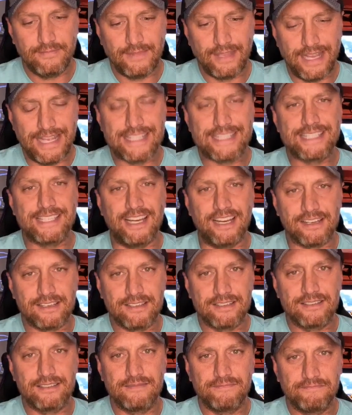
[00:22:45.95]
it
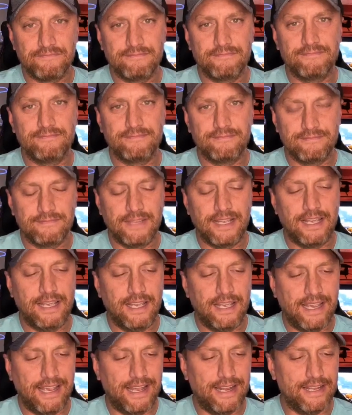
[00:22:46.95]
sucks.
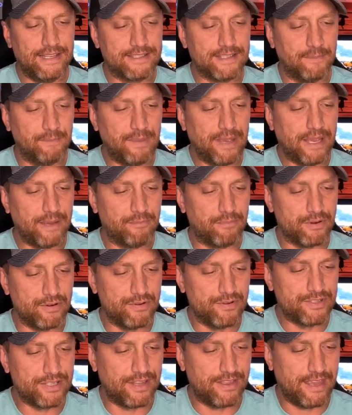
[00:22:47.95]
And it's a big
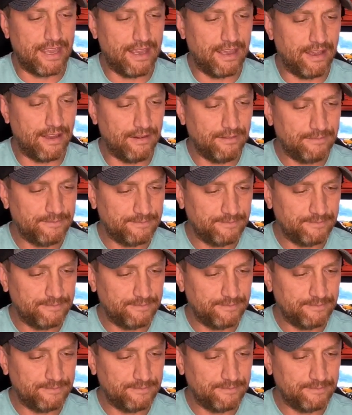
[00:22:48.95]
bruise to the ego.